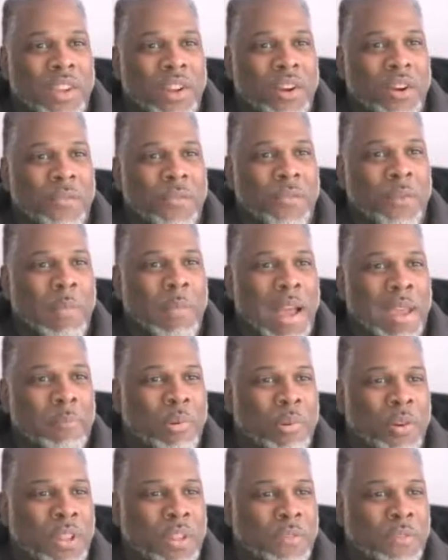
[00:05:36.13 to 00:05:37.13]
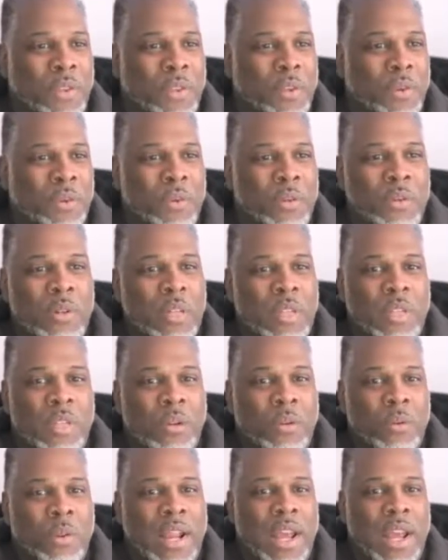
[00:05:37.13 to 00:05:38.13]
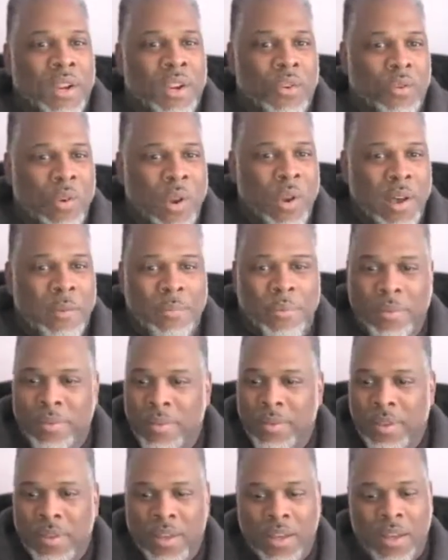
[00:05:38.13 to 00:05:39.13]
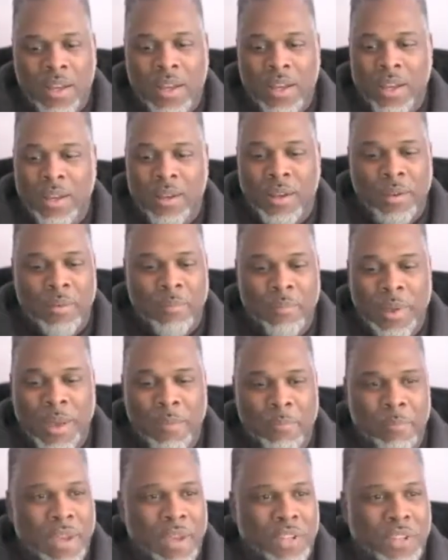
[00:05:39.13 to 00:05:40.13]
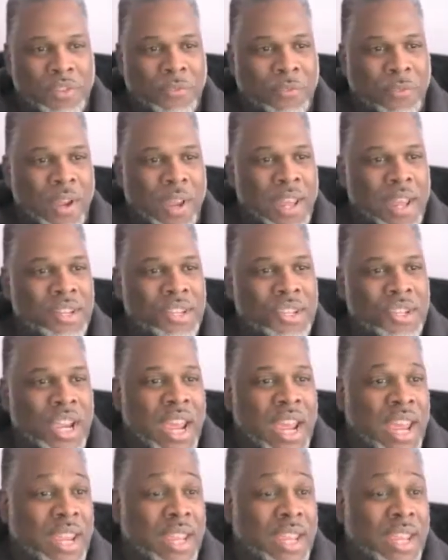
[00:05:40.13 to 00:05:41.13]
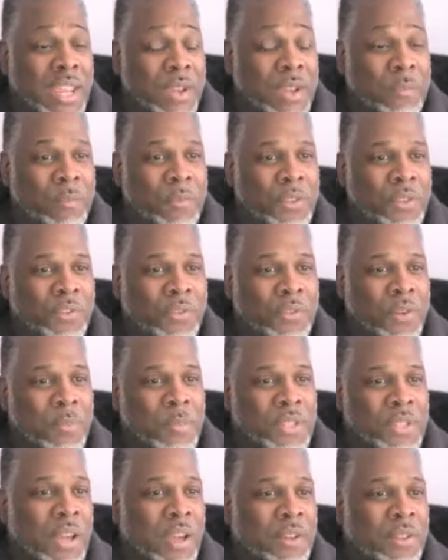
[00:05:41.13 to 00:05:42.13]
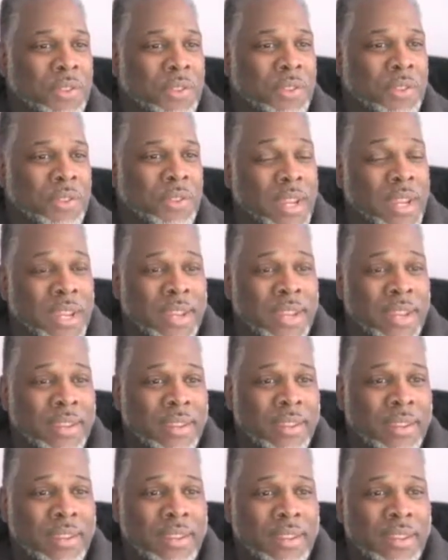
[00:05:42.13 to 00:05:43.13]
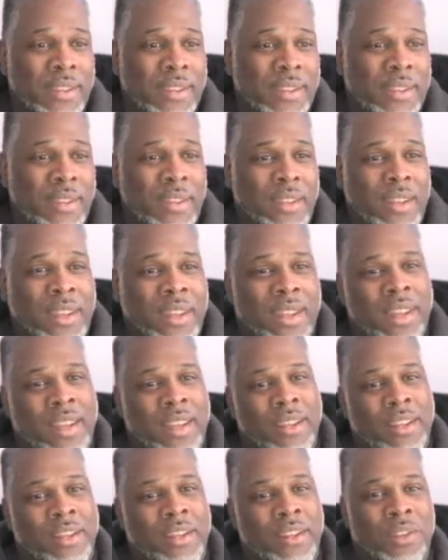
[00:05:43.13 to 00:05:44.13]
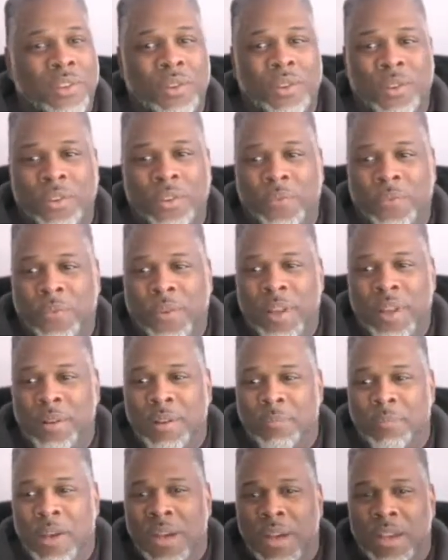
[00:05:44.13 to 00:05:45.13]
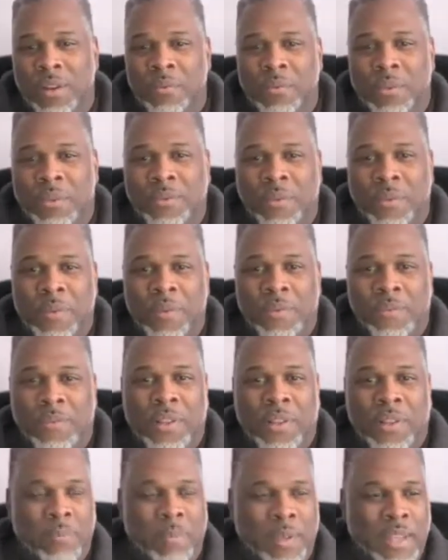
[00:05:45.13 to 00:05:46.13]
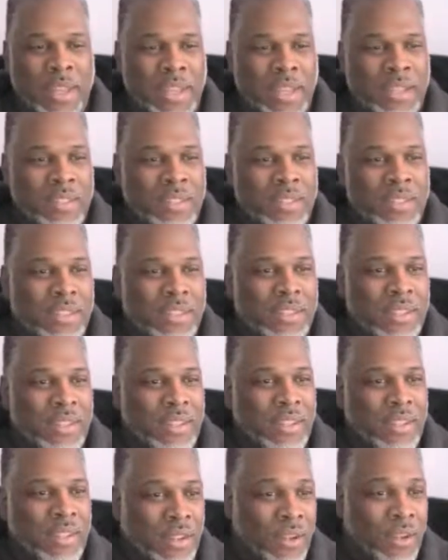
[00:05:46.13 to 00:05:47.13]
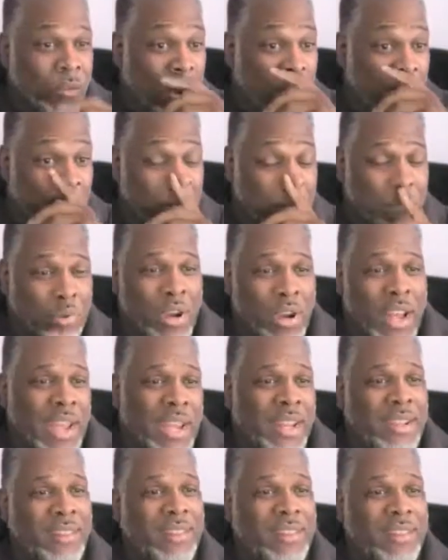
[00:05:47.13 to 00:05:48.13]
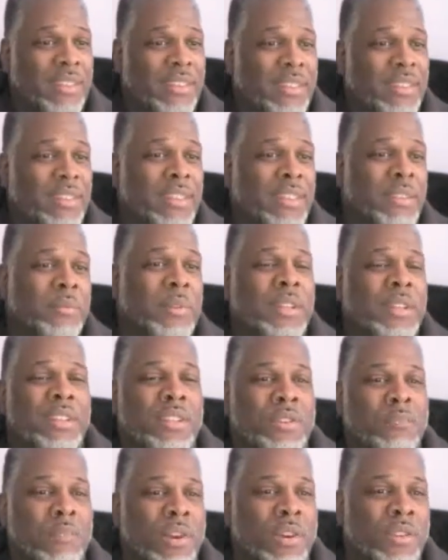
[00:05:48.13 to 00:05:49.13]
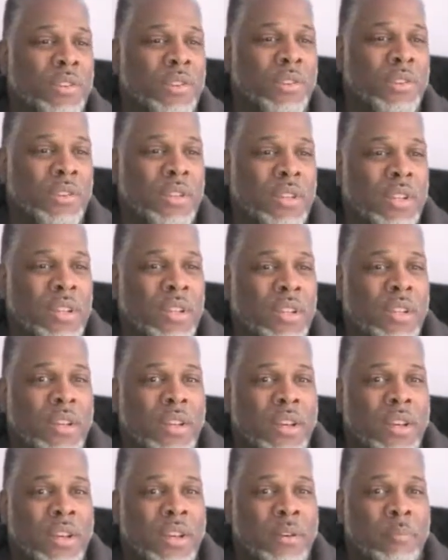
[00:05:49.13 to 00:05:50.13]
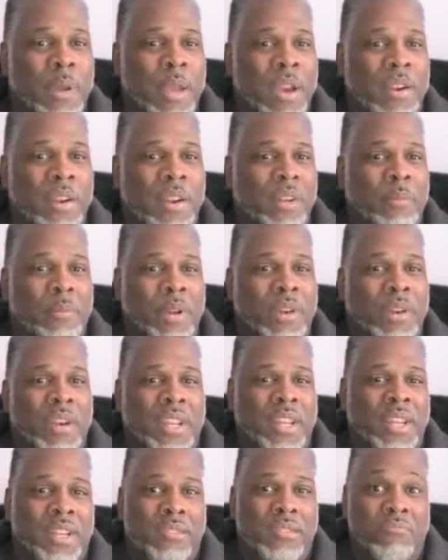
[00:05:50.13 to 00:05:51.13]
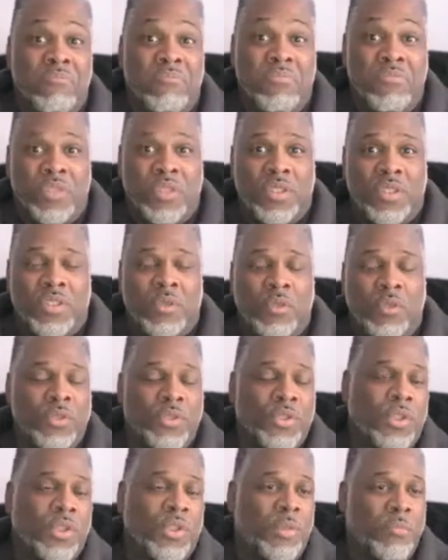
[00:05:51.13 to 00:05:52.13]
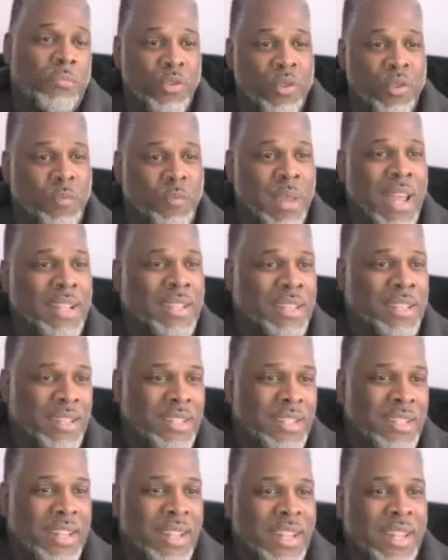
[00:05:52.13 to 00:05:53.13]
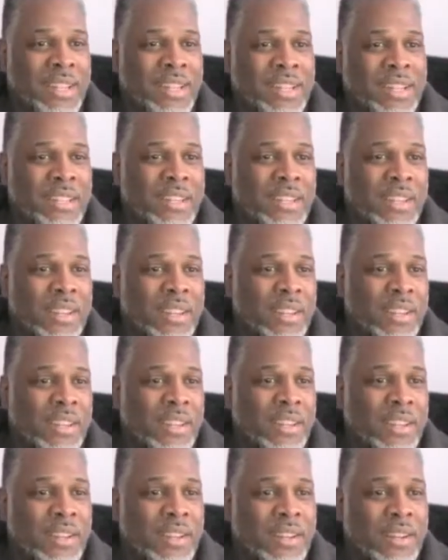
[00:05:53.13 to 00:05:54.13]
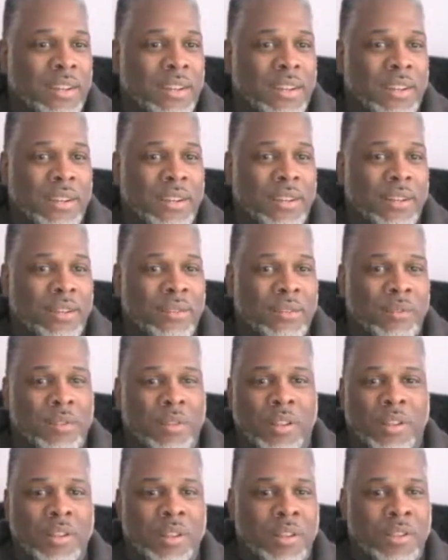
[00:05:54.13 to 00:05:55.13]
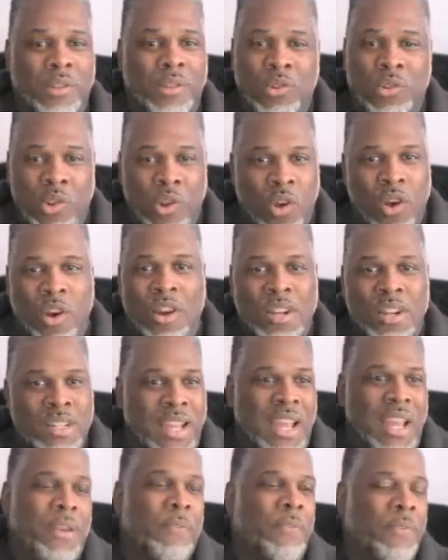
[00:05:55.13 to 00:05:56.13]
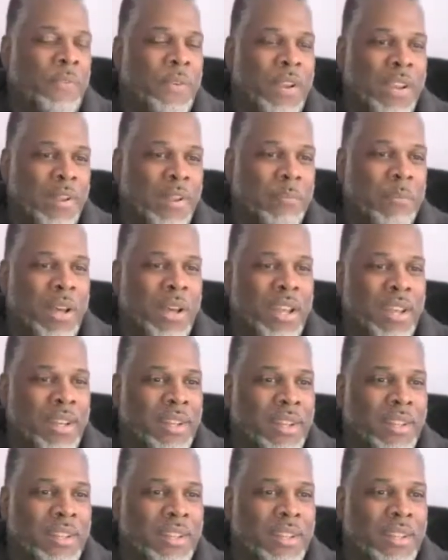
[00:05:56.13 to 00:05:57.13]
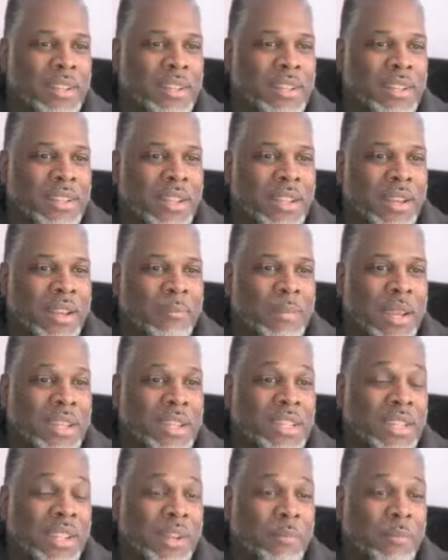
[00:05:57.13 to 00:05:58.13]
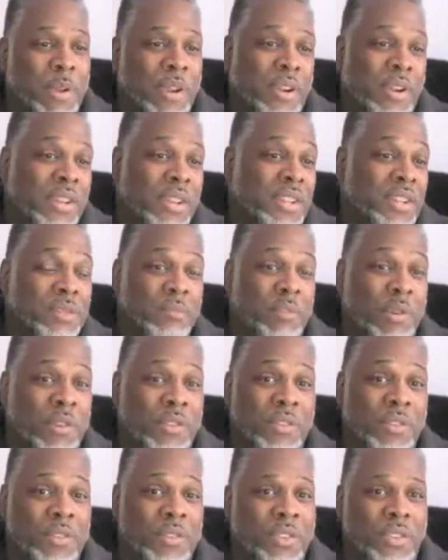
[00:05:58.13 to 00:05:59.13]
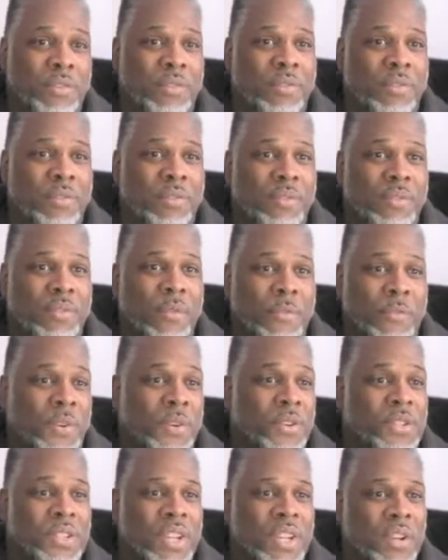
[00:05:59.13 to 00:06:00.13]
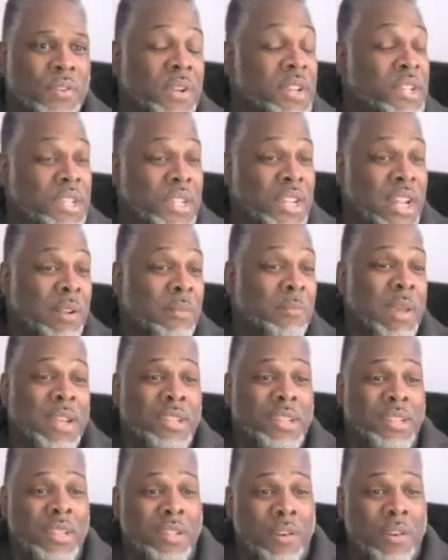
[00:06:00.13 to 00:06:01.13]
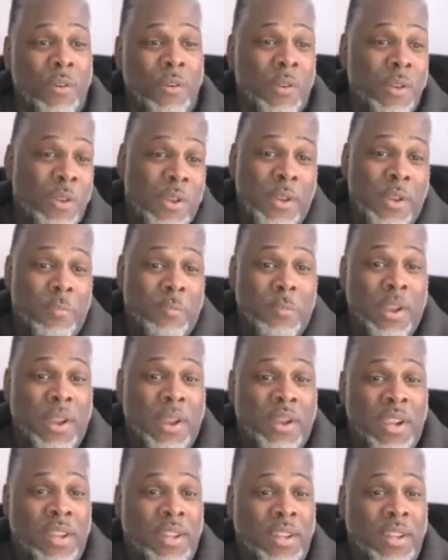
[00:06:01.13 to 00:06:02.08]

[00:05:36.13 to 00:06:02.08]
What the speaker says: From my point of view, when I grew up, my best friend Chang Kim was from South Korea, and another good friend of mine was from the Philippines. Ryan Bryant, his mother married an American soldier, moved back to the States. Another longtime friend of mine is Mexican American. His mother's, first generation out of Mexico, married